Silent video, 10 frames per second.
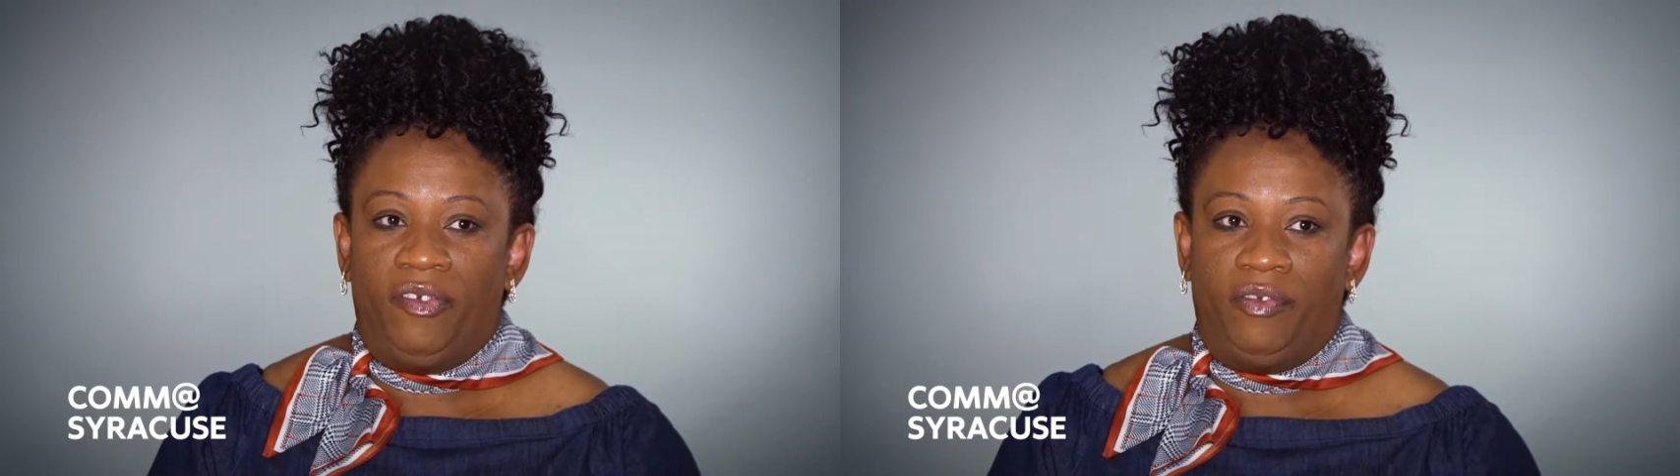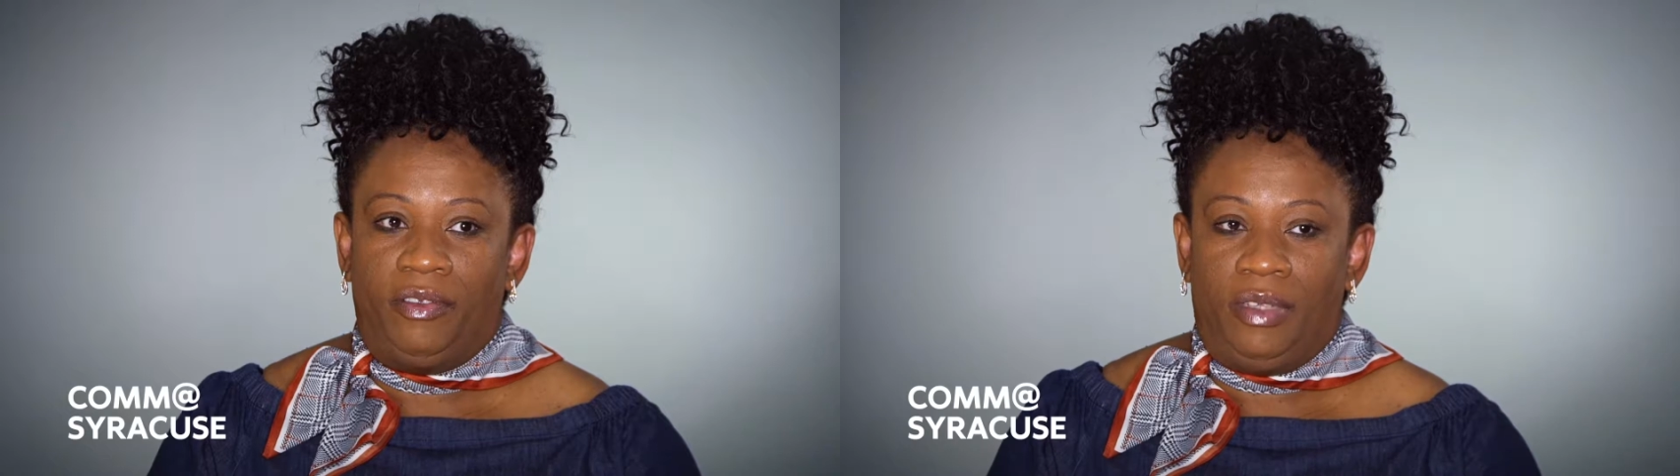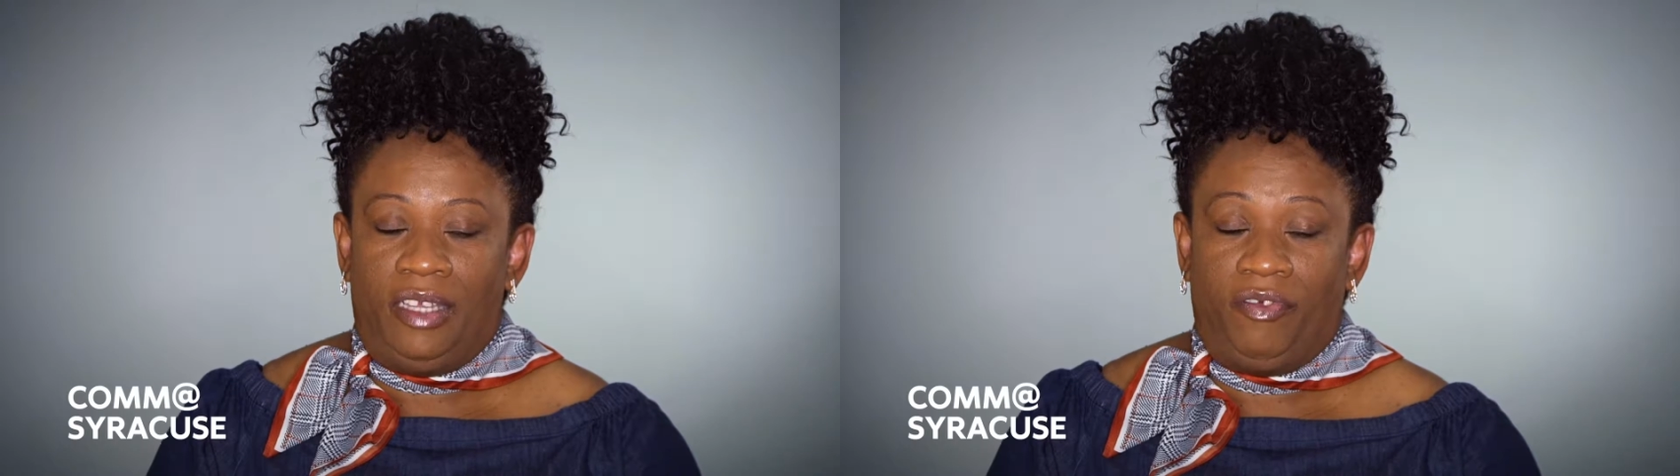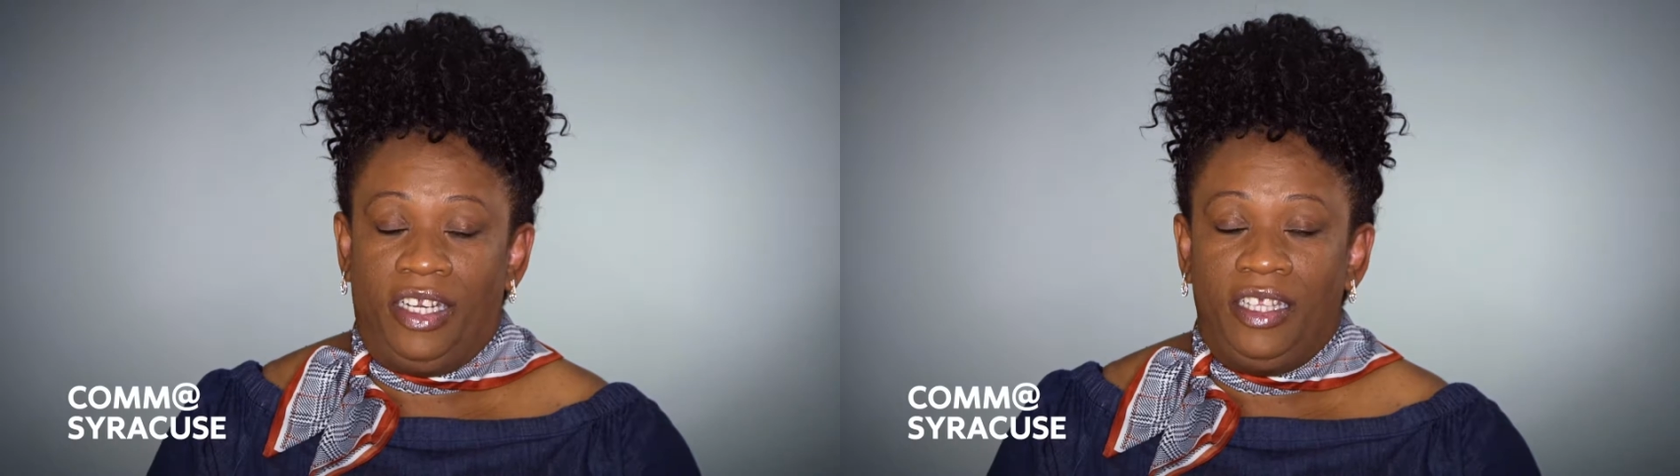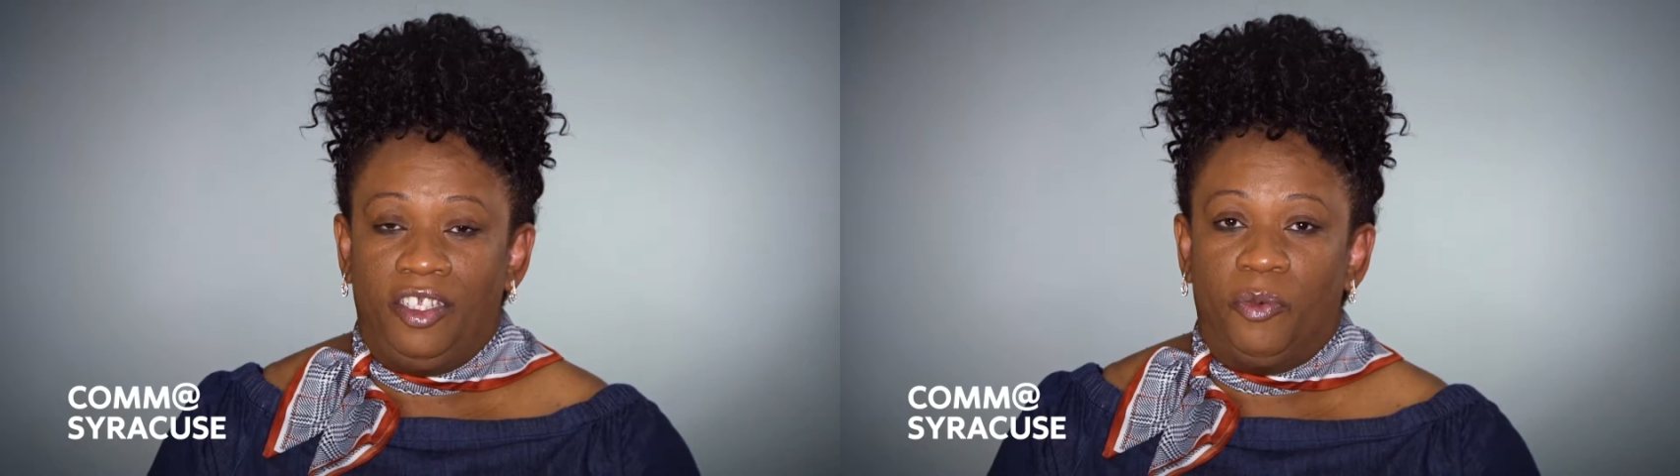If, if
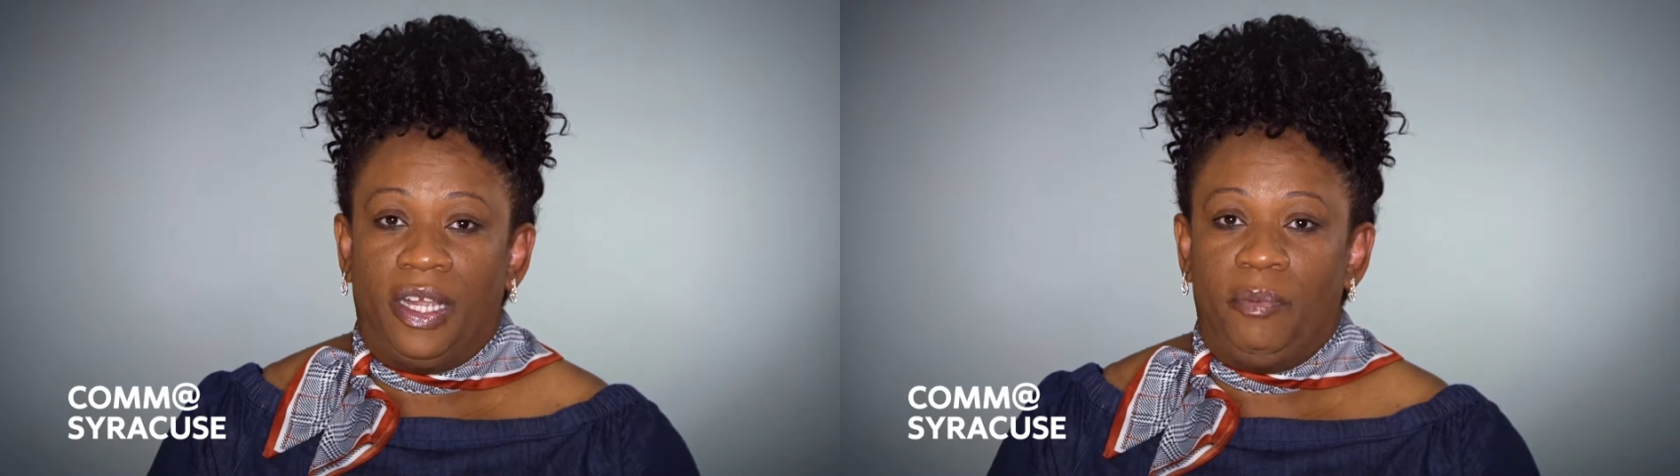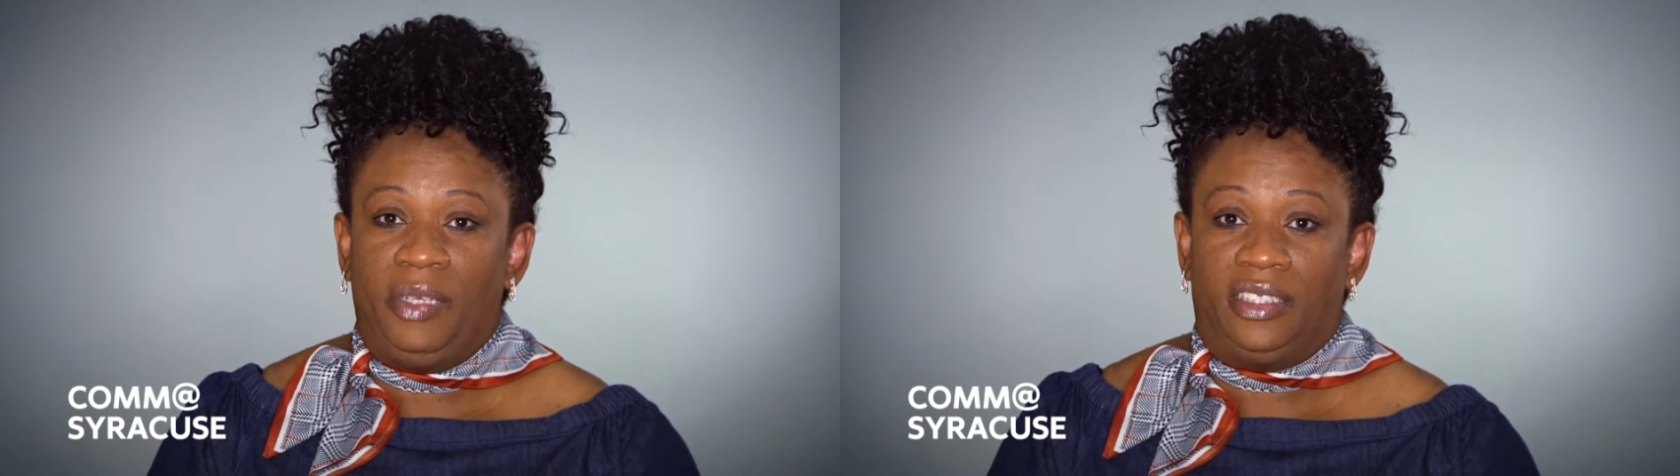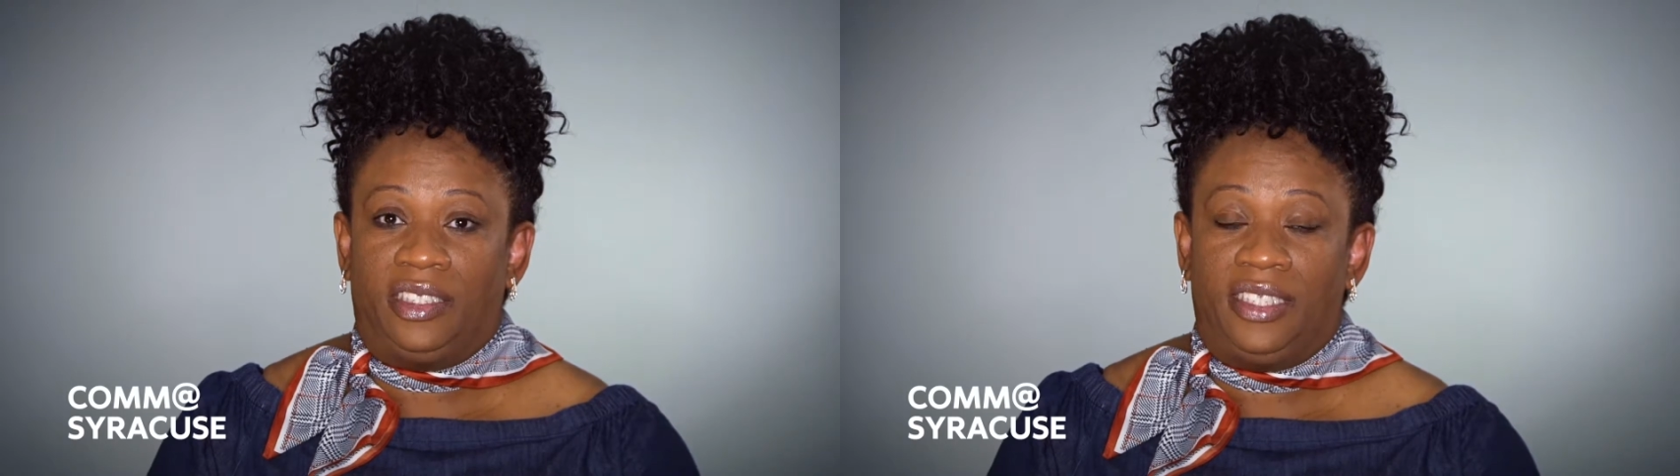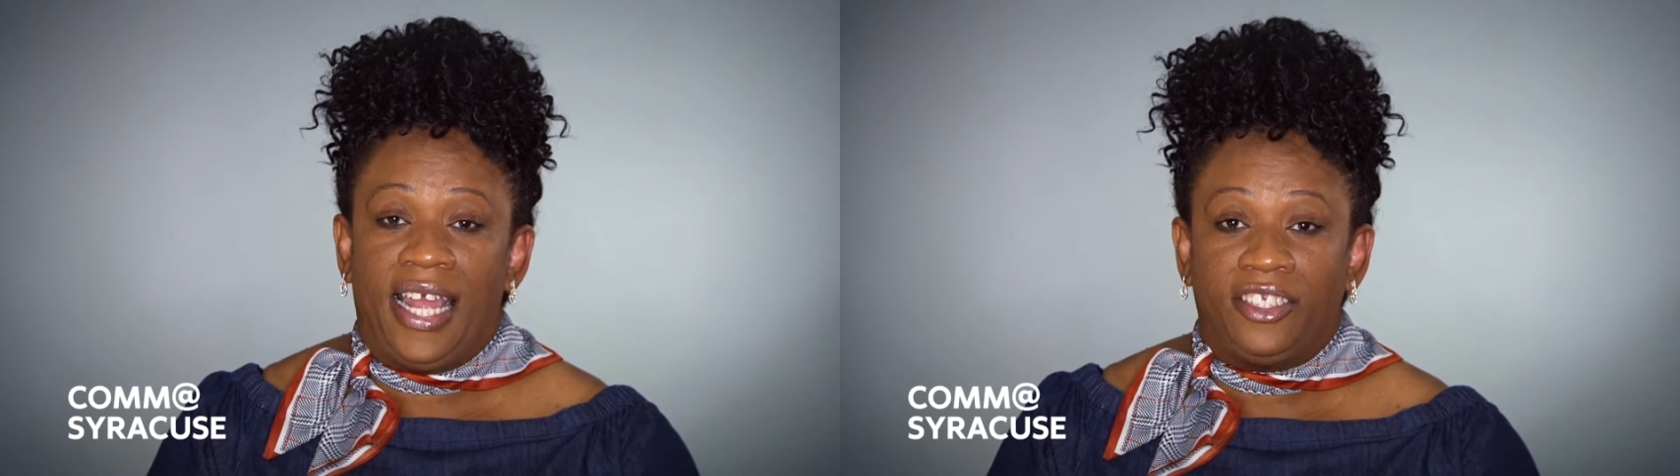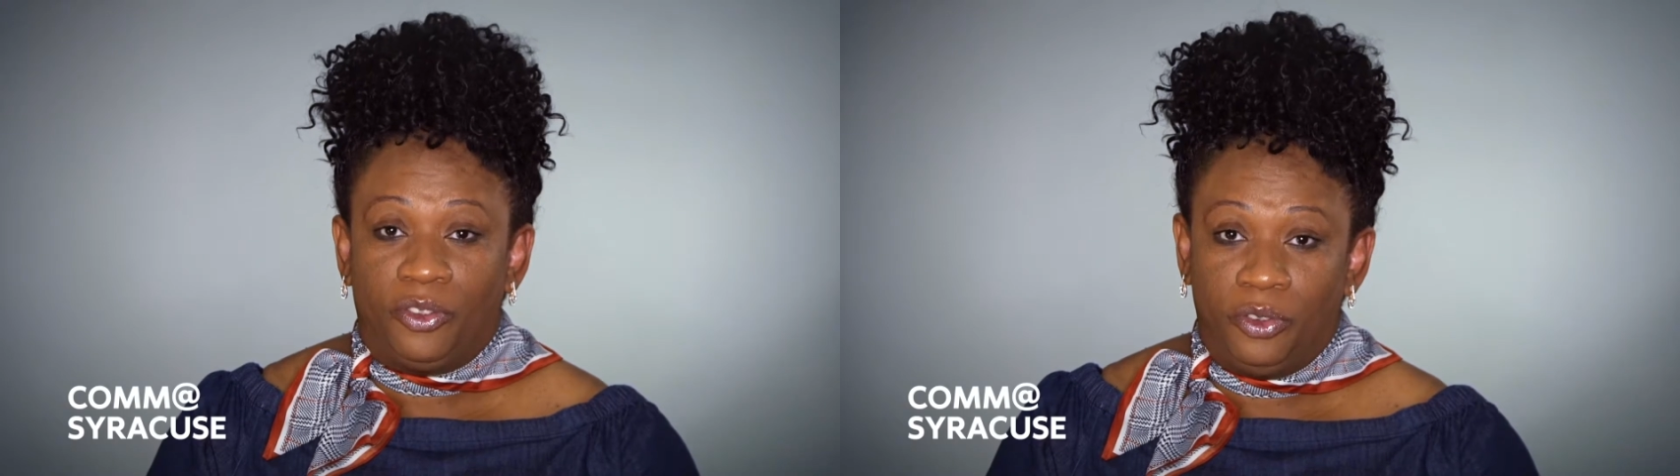anything, you're probably being
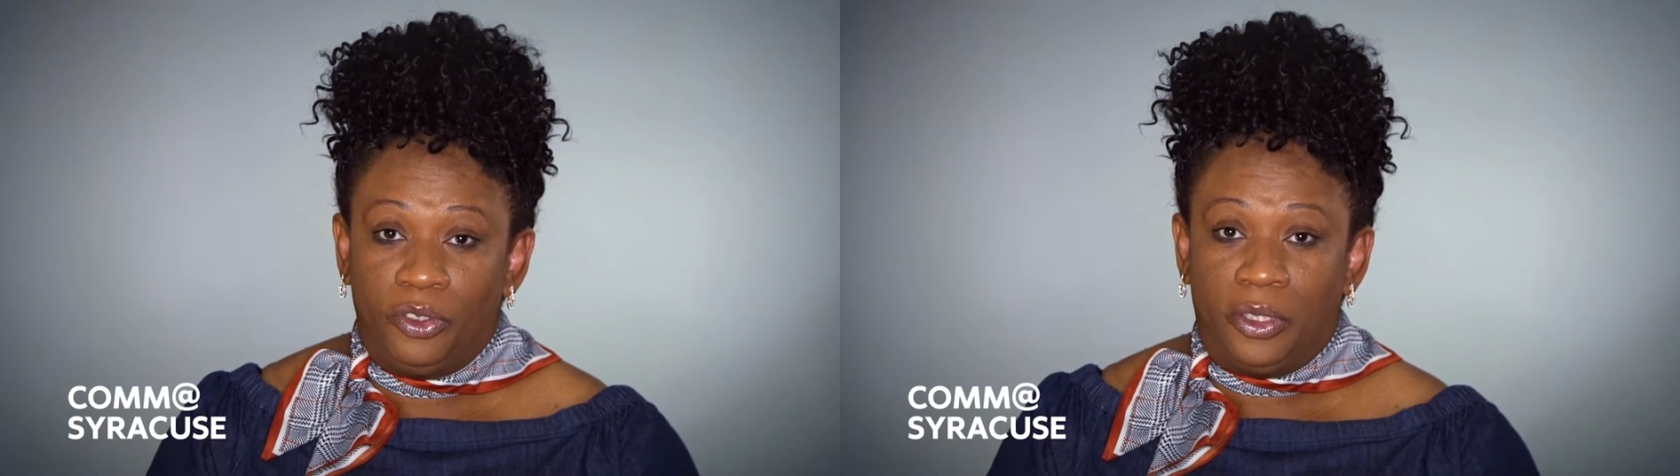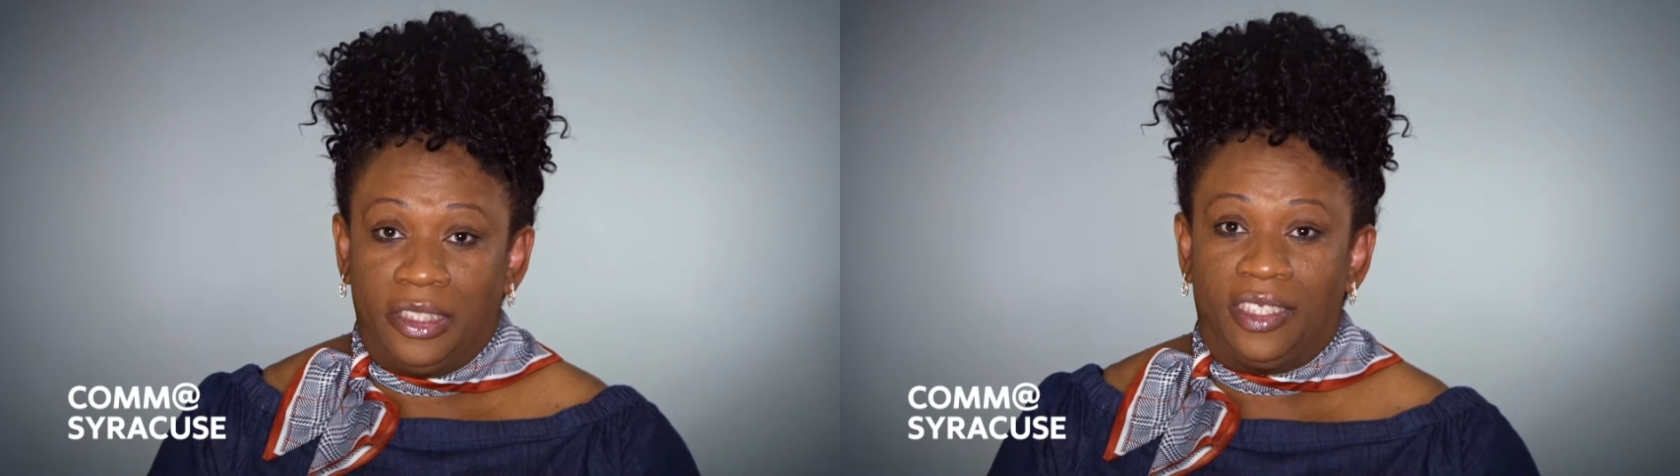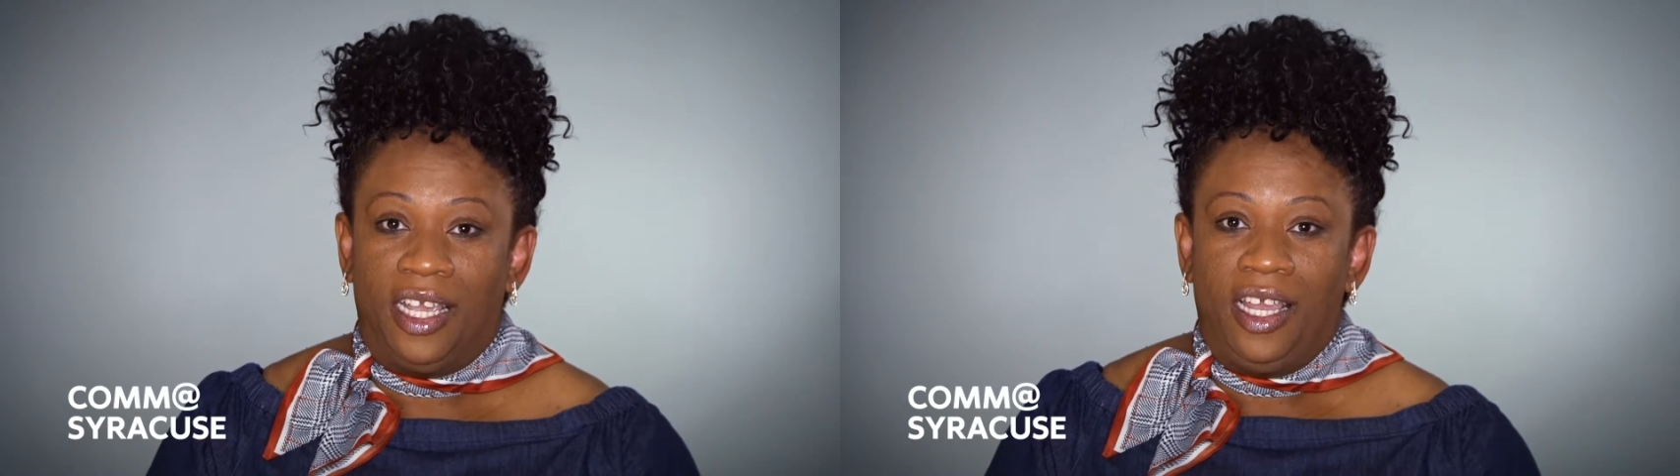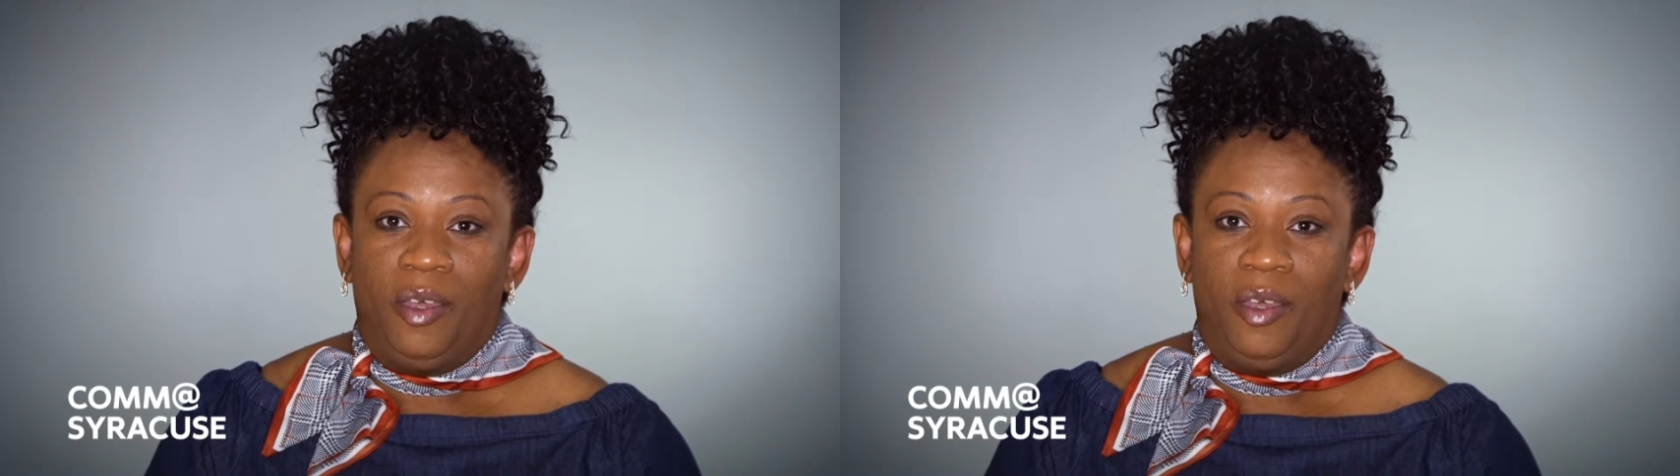snatched through doors